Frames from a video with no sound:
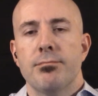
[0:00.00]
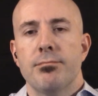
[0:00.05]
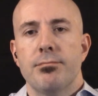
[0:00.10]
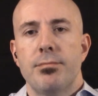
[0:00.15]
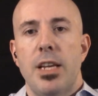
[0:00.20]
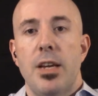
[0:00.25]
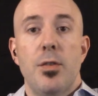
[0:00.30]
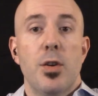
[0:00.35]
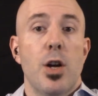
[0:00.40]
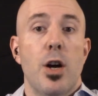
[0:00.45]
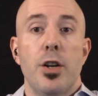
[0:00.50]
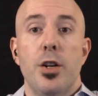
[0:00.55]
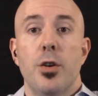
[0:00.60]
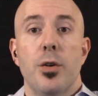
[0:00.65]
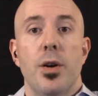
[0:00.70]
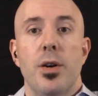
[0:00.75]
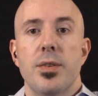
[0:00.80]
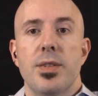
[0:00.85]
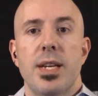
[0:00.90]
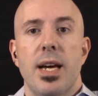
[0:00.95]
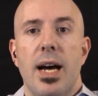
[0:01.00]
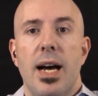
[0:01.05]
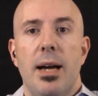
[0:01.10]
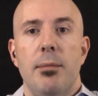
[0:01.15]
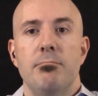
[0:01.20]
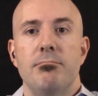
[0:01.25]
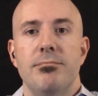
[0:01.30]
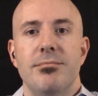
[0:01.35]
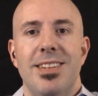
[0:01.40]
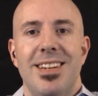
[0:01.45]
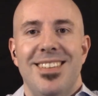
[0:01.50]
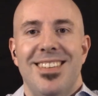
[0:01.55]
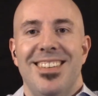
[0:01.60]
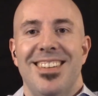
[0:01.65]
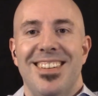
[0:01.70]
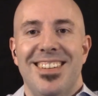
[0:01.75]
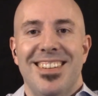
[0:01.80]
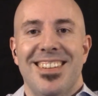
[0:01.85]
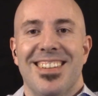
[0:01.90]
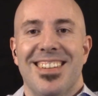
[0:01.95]
Even on your own time.
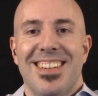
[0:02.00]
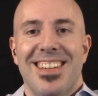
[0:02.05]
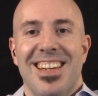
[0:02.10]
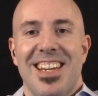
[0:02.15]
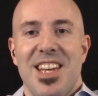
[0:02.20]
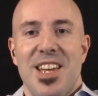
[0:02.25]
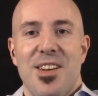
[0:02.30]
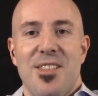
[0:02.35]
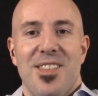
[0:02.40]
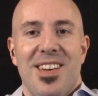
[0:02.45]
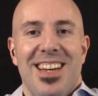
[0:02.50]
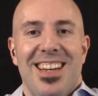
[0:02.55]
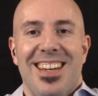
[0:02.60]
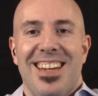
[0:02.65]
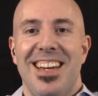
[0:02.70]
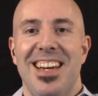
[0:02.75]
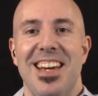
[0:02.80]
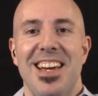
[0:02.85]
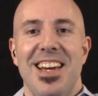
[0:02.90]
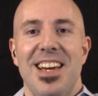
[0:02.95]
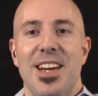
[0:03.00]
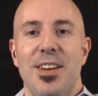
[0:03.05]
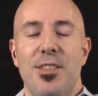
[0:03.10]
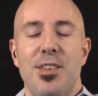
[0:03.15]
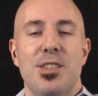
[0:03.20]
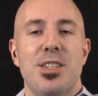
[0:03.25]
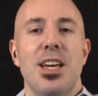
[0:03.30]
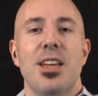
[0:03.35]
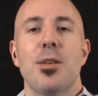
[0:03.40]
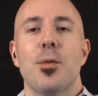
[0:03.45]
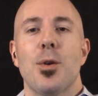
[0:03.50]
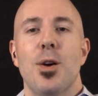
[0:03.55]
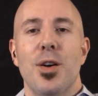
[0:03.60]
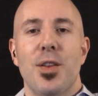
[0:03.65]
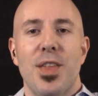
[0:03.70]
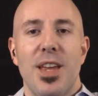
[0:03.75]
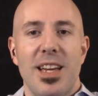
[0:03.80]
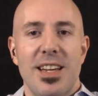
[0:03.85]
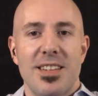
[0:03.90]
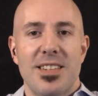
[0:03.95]
If you say the wrong
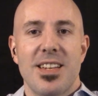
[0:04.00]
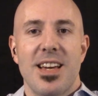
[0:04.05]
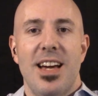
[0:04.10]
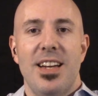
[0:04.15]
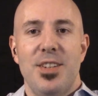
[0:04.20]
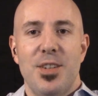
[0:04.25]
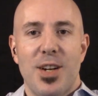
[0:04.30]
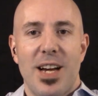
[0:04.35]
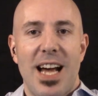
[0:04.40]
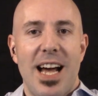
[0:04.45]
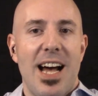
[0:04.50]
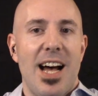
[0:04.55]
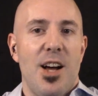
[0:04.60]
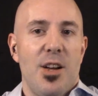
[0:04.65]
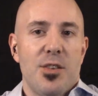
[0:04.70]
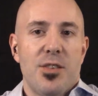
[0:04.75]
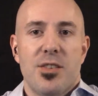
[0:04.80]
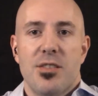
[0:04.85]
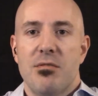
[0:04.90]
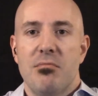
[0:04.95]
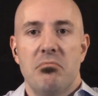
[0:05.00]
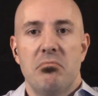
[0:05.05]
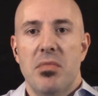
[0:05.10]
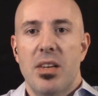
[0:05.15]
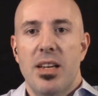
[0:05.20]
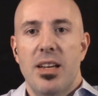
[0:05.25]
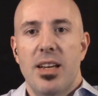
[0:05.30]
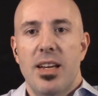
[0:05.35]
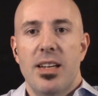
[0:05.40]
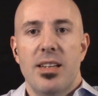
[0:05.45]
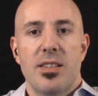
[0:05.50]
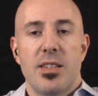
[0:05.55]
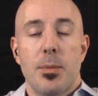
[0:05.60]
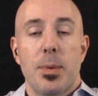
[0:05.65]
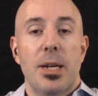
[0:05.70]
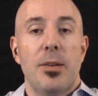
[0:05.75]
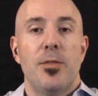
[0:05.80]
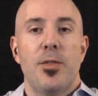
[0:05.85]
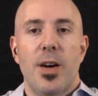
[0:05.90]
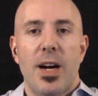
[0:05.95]
thing inside your house,
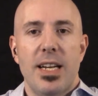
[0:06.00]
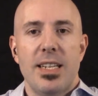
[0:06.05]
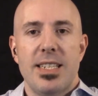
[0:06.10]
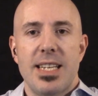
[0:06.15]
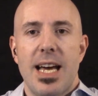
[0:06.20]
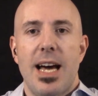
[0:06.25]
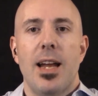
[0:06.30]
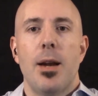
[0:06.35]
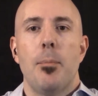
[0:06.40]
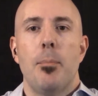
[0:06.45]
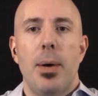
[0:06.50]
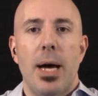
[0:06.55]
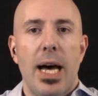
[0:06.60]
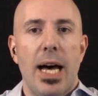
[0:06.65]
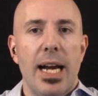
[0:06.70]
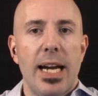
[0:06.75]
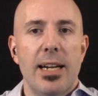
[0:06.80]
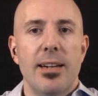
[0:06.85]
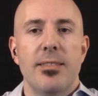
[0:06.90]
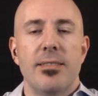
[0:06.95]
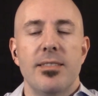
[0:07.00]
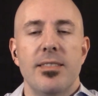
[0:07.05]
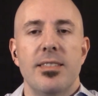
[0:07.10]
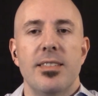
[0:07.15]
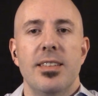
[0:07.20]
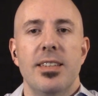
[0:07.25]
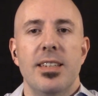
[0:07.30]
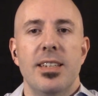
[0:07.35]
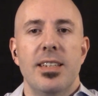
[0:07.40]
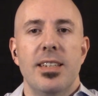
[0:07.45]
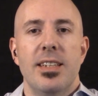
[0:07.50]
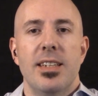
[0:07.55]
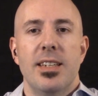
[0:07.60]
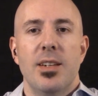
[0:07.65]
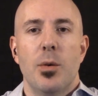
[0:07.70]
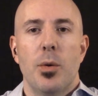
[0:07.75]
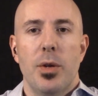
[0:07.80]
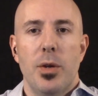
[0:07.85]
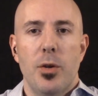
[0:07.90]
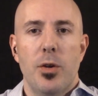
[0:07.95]
somebody finds out about it,
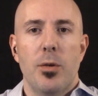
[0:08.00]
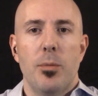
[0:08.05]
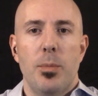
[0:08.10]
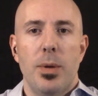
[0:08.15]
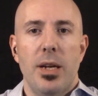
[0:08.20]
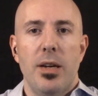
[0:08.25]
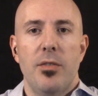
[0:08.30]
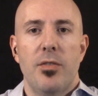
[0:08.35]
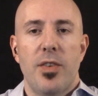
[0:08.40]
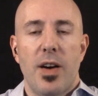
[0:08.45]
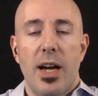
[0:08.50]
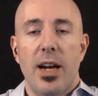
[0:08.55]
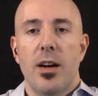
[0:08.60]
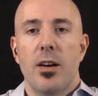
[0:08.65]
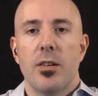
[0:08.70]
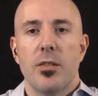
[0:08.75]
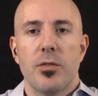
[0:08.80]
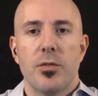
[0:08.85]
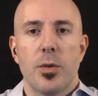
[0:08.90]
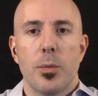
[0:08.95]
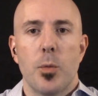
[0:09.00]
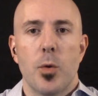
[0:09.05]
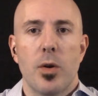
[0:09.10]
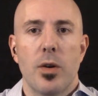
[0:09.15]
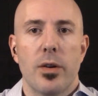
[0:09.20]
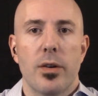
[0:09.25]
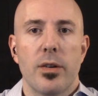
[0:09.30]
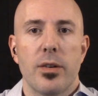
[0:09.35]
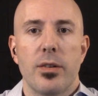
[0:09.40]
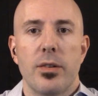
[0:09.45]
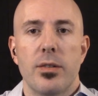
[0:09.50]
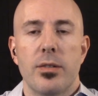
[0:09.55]
well, you can be fired from work.